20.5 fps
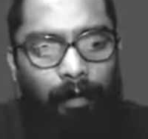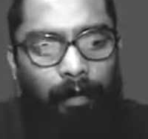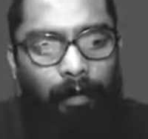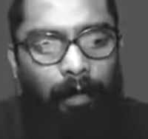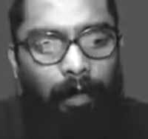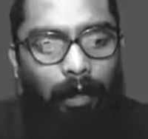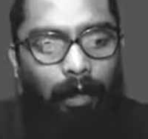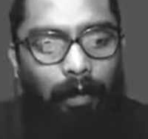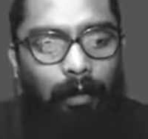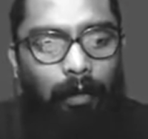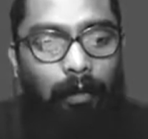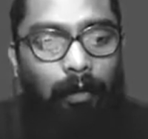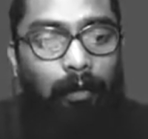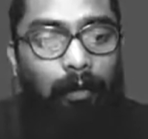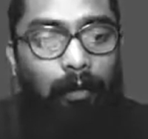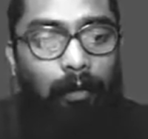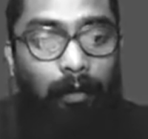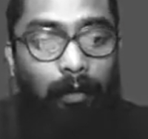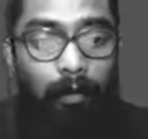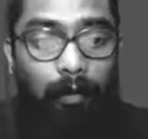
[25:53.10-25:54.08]
Now
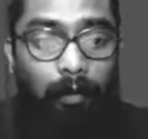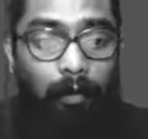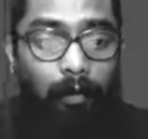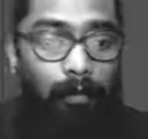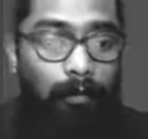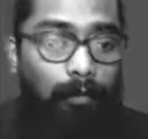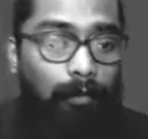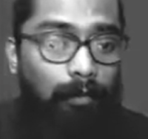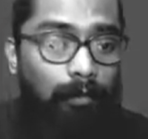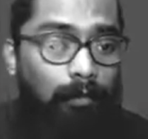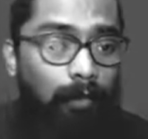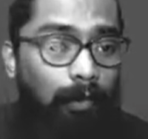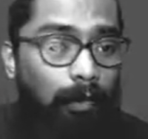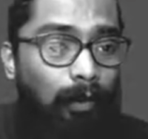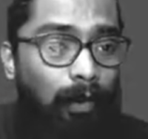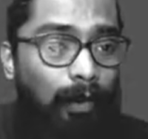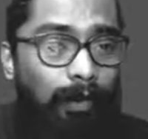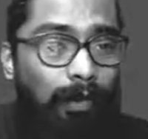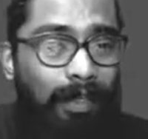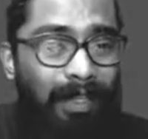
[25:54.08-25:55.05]
you
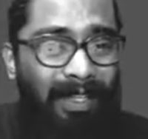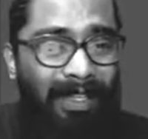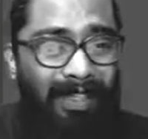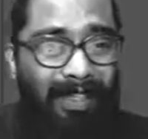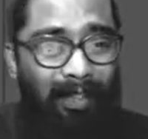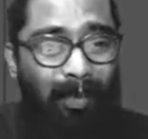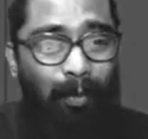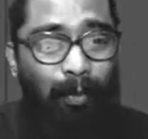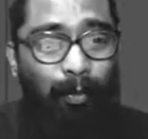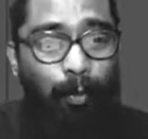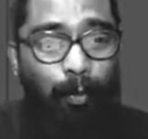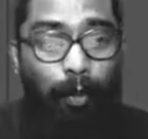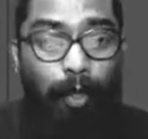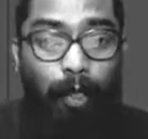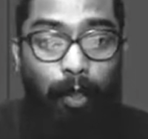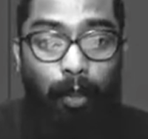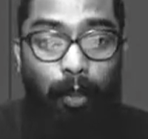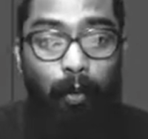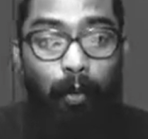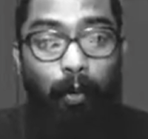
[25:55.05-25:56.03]
can say it's so
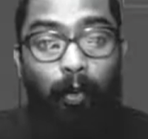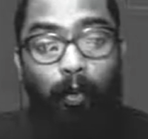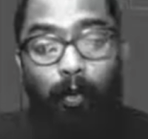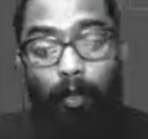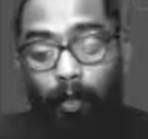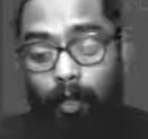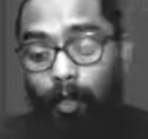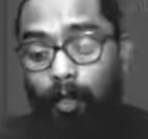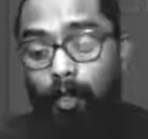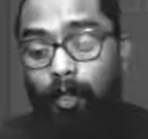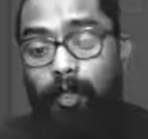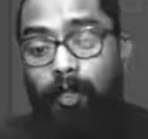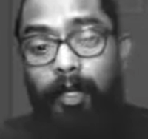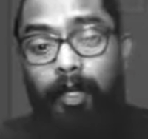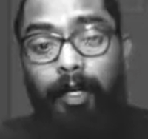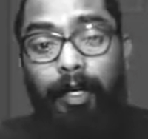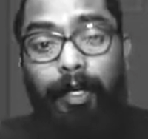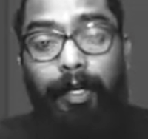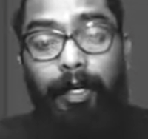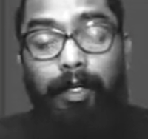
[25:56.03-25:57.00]
boring. No, it
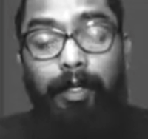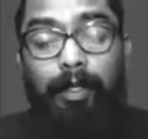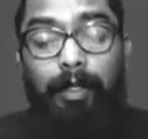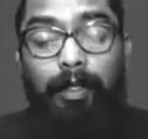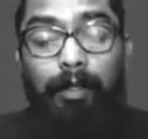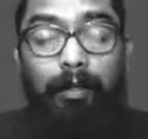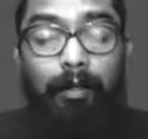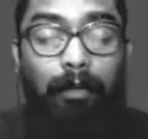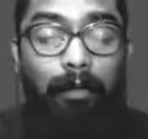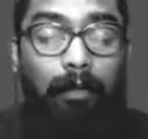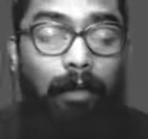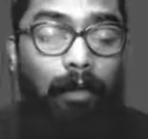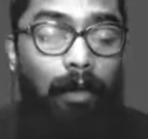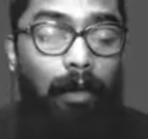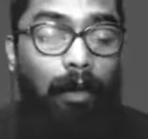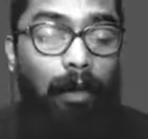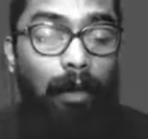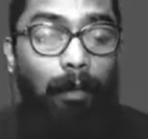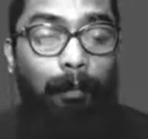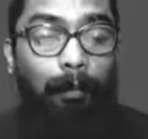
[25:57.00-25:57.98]
creates
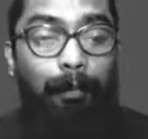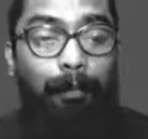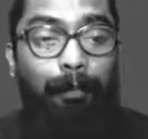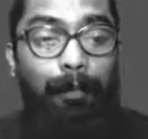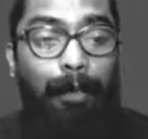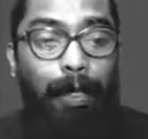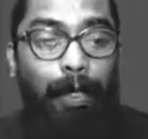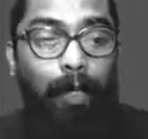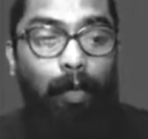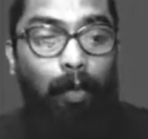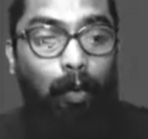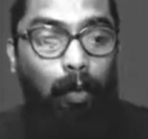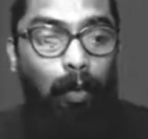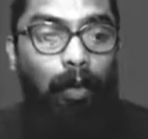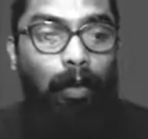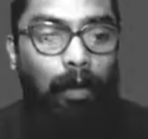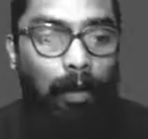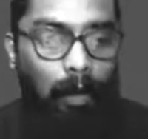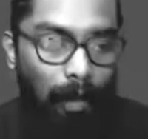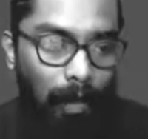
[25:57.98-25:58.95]
a big role.